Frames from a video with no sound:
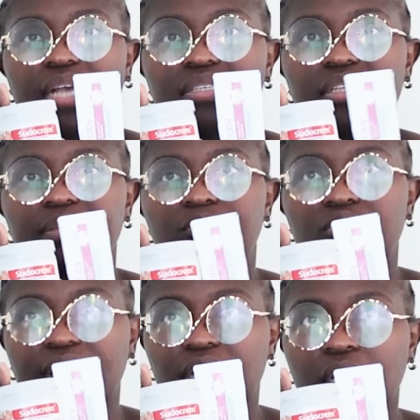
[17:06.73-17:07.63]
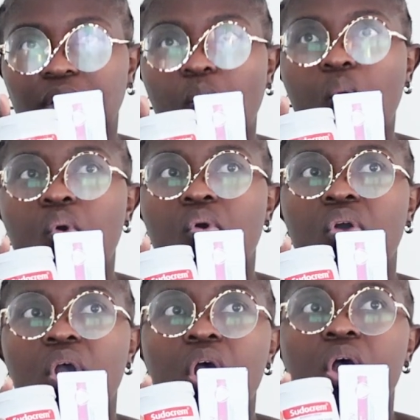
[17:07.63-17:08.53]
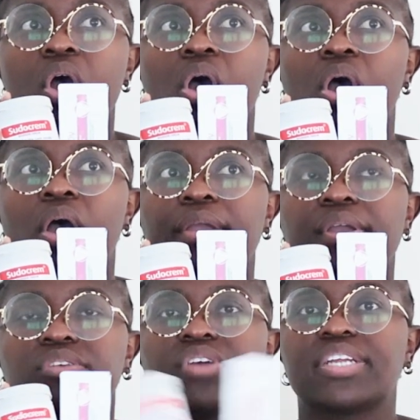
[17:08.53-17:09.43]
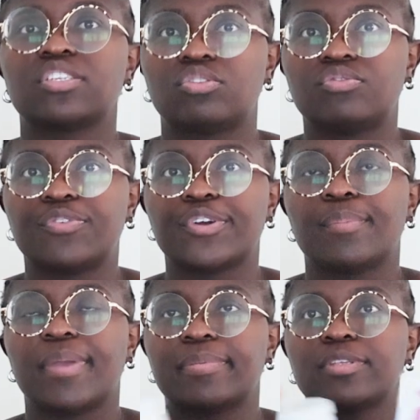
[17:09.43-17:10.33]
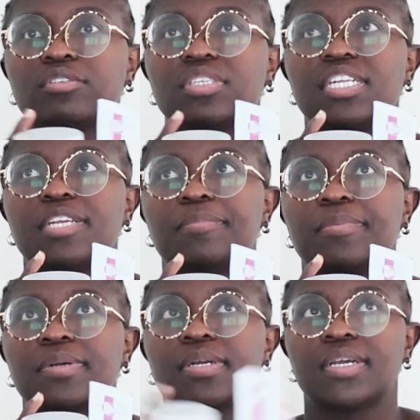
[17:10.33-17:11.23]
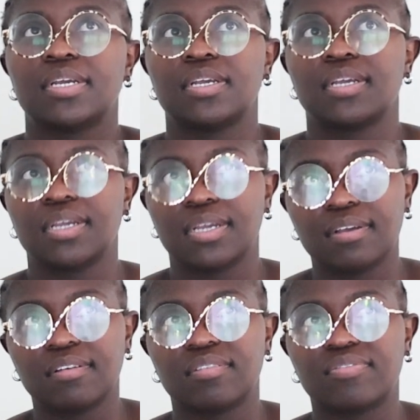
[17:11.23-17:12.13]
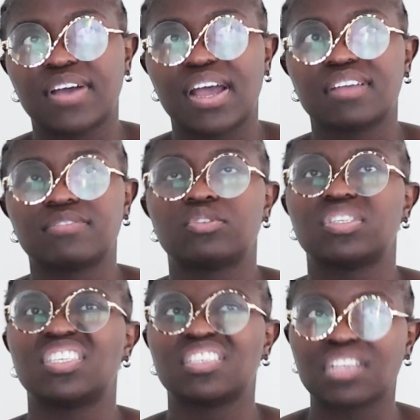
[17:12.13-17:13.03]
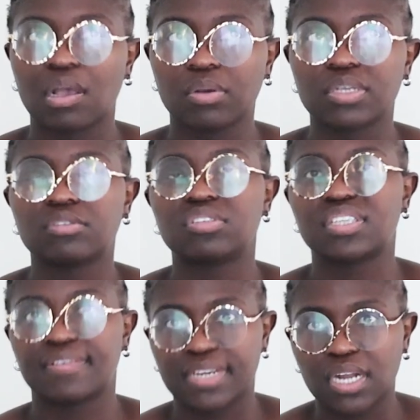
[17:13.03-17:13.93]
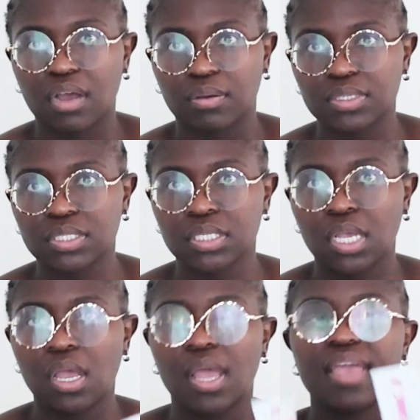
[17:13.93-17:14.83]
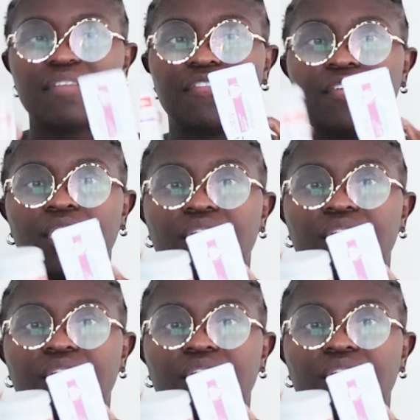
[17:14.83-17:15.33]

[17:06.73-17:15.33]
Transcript: are sleep training, or you're trying for your baby to sleep 5 to 6 hours to 7 hours. If